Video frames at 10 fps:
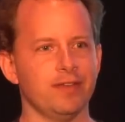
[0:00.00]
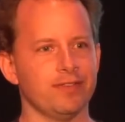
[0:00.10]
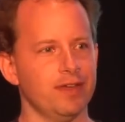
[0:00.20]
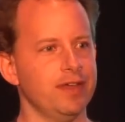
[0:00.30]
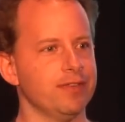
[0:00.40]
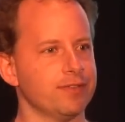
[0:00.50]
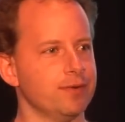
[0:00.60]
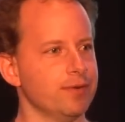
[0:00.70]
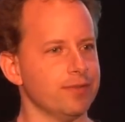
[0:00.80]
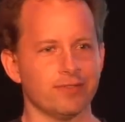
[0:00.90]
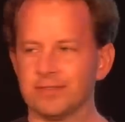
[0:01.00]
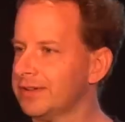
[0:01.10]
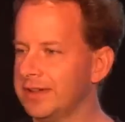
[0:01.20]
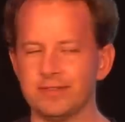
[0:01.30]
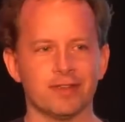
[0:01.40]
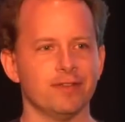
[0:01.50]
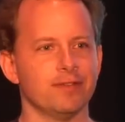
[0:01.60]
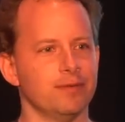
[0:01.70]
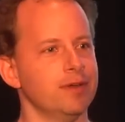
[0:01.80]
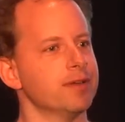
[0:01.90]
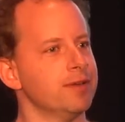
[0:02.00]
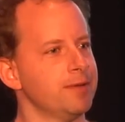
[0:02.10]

science course. Let's get to work.